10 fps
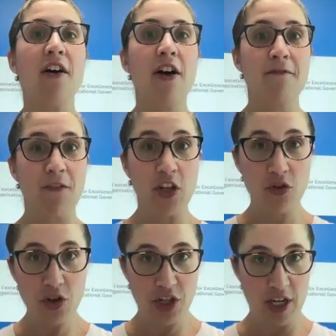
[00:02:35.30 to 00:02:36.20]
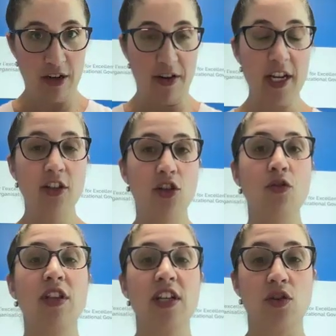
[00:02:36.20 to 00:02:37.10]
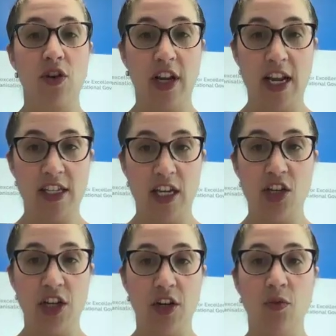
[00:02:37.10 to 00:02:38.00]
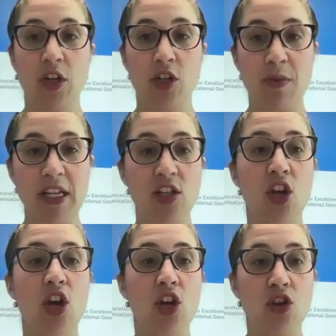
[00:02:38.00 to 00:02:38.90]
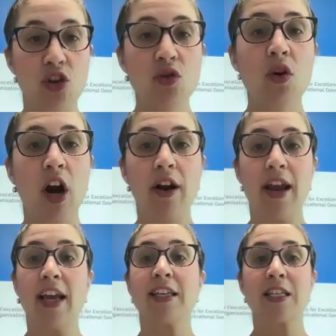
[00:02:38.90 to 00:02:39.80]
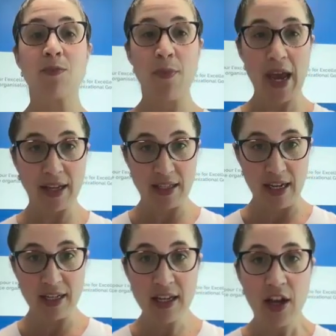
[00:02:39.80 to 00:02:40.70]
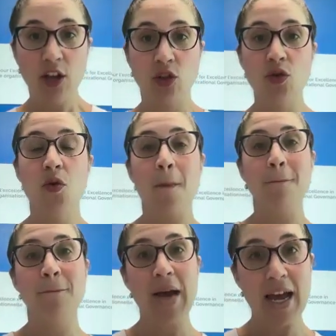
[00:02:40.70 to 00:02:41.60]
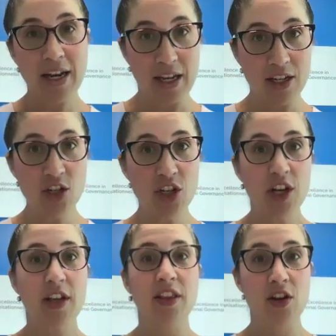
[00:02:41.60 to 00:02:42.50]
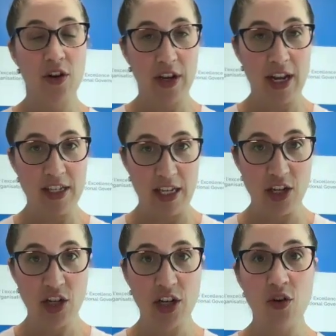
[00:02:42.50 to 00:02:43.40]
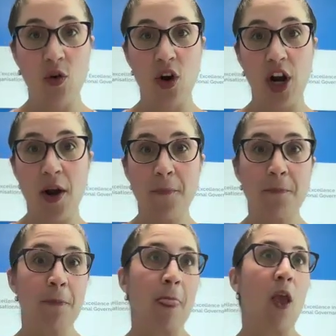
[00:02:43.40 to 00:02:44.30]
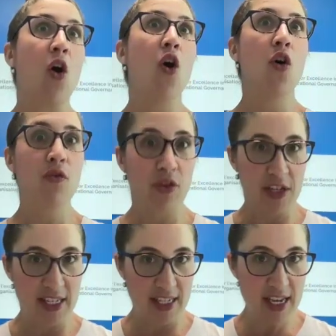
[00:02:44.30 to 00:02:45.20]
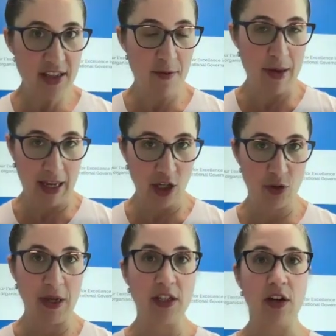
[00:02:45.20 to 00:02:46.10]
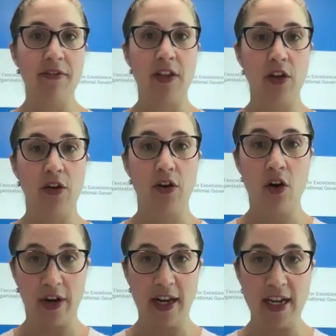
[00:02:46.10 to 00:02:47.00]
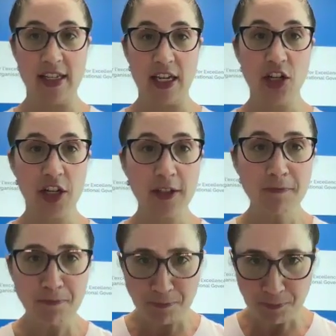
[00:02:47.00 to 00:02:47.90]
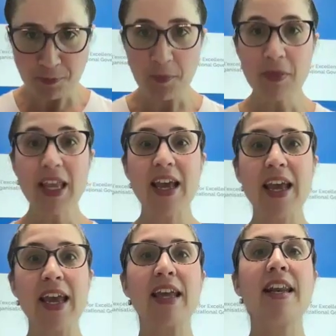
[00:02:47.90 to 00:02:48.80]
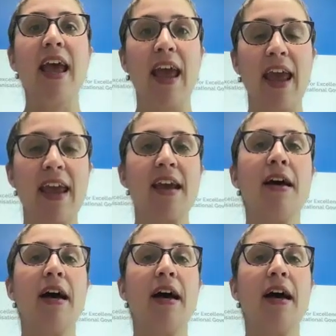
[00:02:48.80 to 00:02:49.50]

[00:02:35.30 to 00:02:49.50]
fiduciary to this organization, which means you are expected to manage the organization or oversee the management of the organization in a